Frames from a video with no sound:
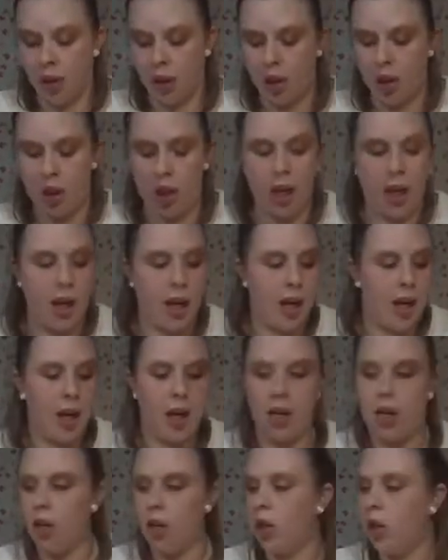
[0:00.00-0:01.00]

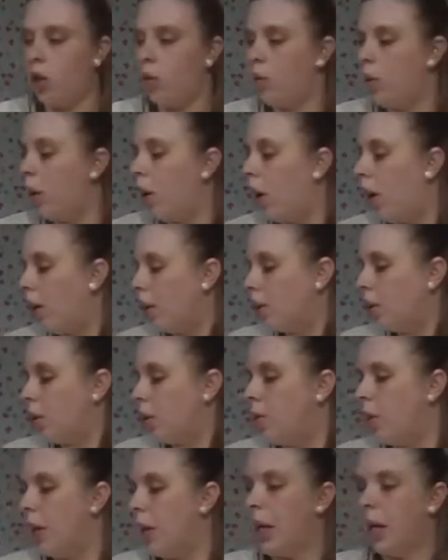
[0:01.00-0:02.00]
And you will
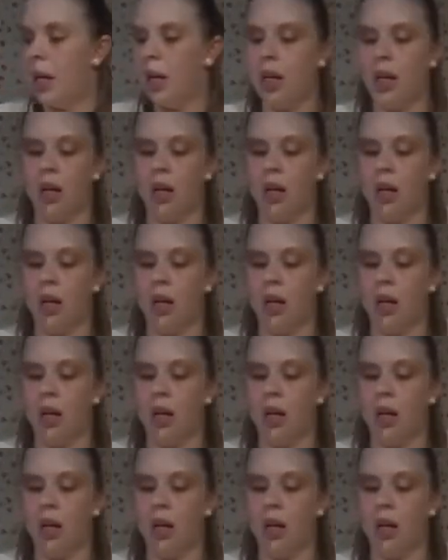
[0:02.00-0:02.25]
also need